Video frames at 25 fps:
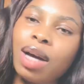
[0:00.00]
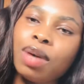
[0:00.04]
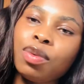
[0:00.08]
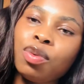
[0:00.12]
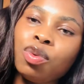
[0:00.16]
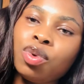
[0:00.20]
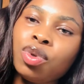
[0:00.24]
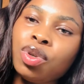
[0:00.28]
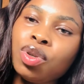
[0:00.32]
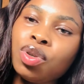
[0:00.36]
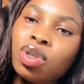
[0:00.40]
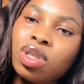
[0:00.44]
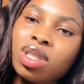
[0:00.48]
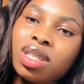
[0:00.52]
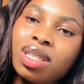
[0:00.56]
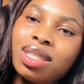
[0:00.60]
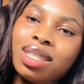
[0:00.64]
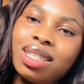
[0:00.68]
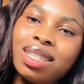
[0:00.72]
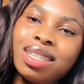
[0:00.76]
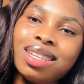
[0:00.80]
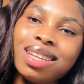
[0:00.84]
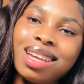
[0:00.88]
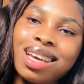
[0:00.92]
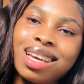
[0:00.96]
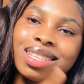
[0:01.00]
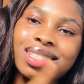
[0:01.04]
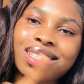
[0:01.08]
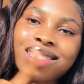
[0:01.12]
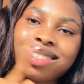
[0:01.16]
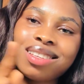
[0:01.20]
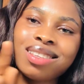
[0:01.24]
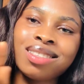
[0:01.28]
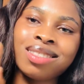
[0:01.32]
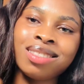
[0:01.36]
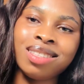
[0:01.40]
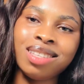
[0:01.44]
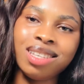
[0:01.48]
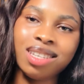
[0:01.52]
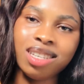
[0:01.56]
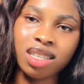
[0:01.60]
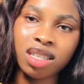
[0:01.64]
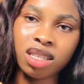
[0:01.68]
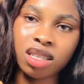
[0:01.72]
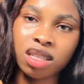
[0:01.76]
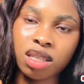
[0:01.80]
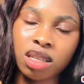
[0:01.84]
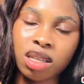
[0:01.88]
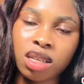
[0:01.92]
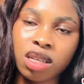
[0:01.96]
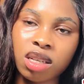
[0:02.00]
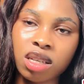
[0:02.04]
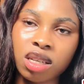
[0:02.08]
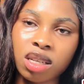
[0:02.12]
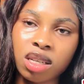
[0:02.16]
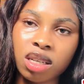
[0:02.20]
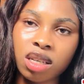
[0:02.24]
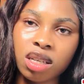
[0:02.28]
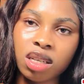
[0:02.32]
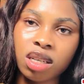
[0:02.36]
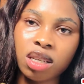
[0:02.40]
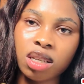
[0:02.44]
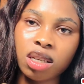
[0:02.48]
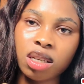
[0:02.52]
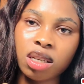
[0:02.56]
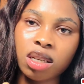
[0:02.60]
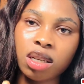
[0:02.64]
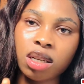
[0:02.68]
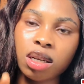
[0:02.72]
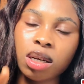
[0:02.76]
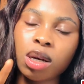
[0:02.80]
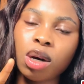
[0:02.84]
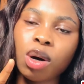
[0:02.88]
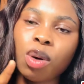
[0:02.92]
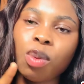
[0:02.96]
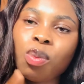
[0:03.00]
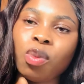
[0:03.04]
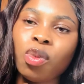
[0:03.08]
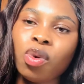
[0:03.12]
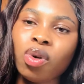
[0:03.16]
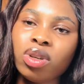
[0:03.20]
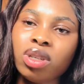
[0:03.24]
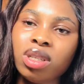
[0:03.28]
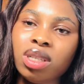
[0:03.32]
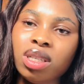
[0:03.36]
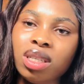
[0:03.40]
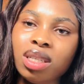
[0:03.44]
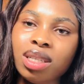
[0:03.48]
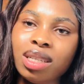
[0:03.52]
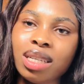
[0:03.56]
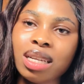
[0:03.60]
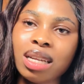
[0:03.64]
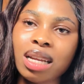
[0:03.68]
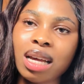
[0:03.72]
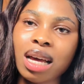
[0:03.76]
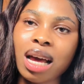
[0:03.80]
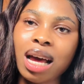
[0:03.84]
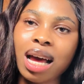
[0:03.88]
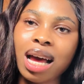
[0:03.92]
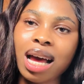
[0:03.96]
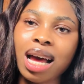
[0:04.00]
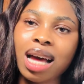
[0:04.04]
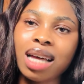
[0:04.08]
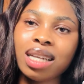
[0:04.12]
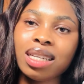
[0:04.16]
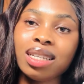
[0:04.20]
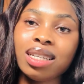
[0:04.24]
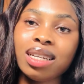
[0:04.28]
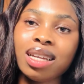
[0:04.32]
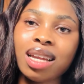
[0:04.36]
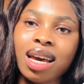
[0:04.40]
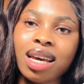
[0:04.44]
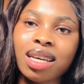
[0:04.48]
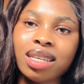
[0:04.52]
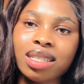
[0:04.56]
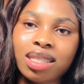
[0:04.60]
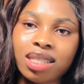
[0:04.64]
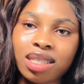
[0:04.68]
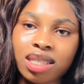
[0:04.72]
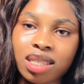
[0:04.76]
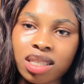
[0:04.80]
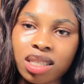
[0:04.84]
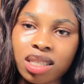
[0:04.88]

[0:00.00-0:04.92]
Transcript: will use it the next day, morning and night,